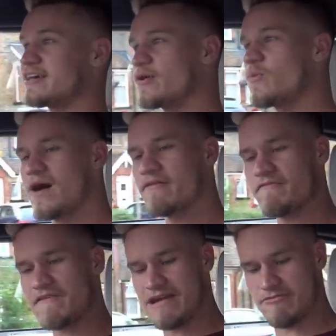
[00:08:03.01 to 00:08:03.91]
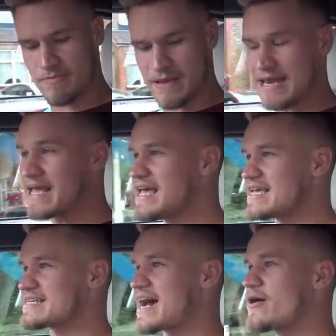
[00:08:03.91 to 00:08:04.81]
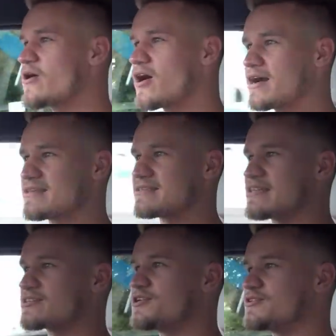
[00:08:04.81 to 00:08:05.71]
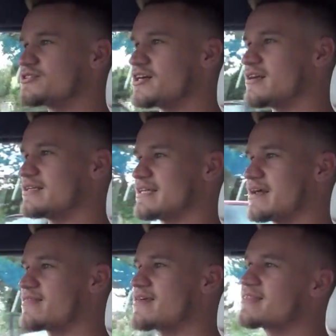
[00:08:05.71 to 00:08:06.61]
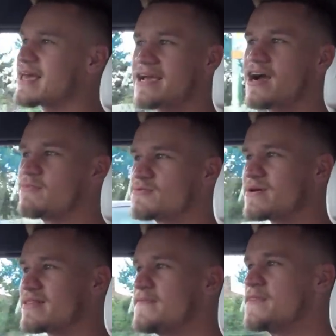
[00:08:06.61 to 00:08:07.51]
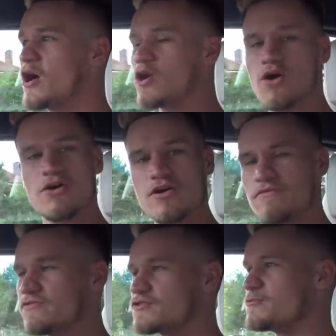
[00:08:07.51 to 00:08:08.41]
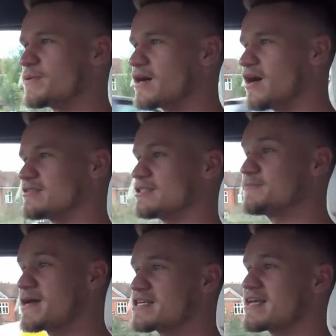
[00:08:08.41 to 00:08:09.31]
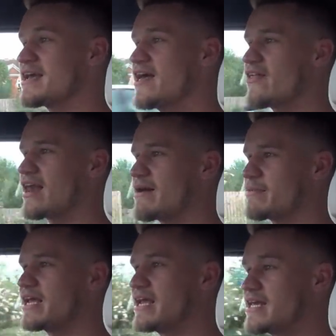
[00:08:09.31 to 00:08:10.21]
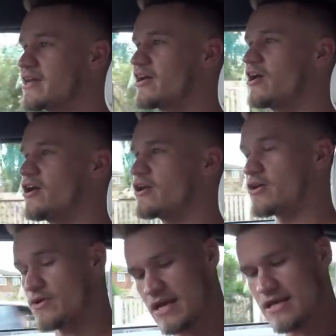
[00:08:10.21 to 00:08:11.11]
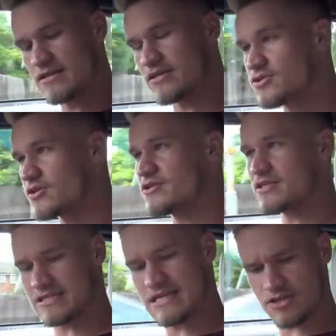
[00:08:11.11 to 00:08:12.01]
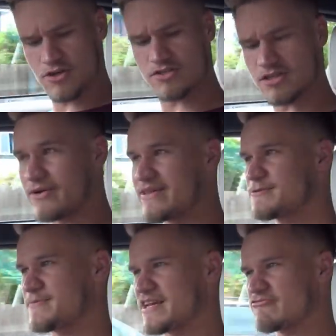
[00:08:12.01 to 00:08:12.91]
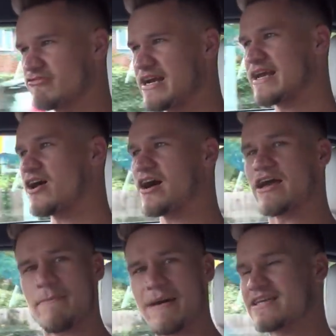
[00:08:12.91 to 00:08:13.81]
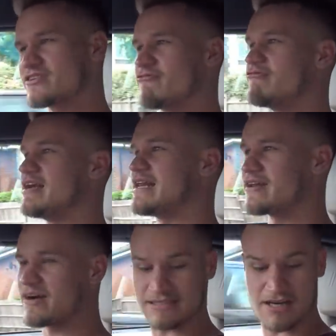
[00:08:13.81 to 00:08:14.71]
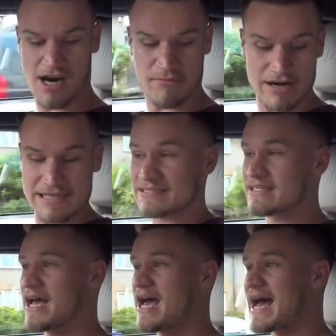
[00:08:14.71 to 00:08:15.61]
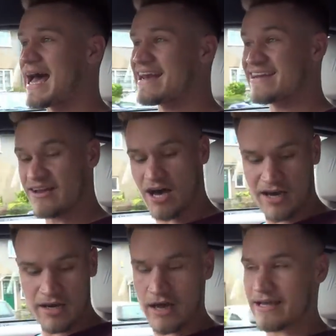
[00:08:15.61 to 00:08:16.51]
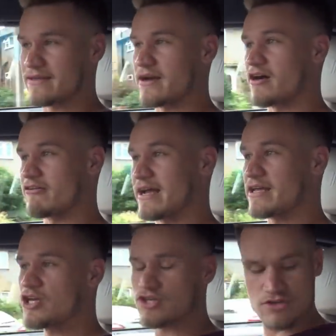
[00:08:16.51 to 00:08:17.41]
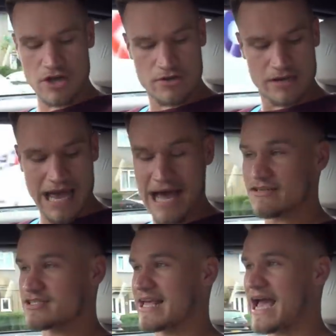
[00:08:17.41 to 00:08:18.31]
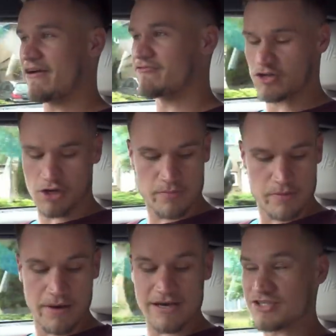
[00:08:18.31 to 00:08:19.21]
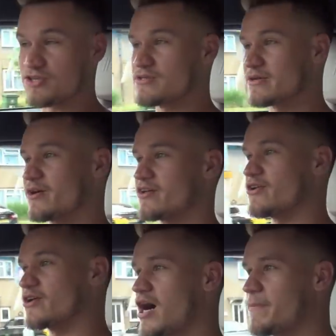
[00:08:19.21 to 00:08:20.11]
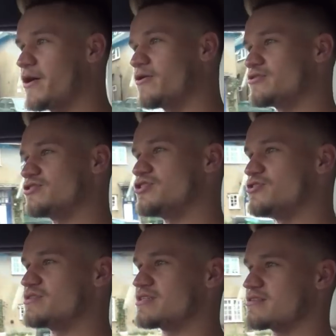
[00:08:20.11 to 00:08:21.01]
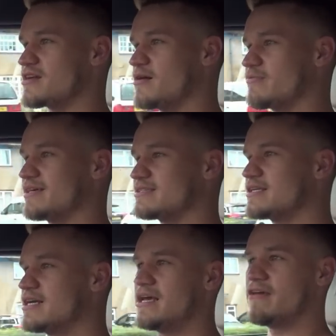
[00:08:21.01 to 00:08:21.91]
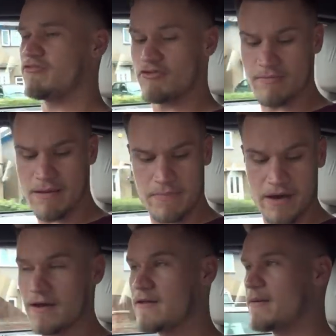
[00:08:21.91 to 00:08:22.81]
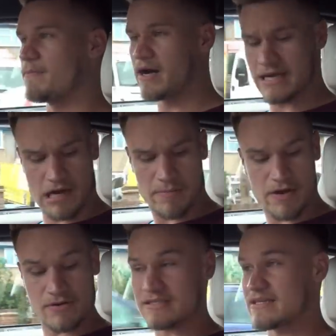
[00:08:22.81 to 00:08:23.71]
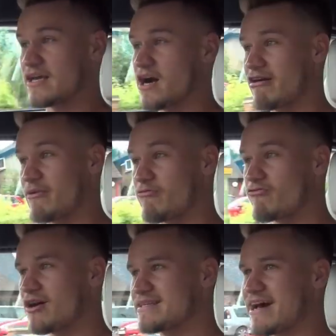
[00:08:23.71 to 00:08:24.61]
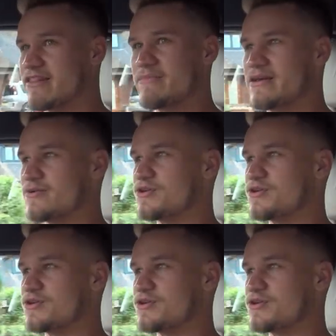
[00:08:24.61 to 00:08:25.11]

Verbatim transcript: And the one favourite bit is how high the centre console is. And I think that comes with a lot of supercars, especially the Lamborghini Gallardo. The, the centre console in this bit is really high and makes a really nice armrest. And unlike the R8, you don't actually have to compromise using one of your cup holders to use it as an armrest. If you remember, my cup holders in the R8 R8 were right down the middle.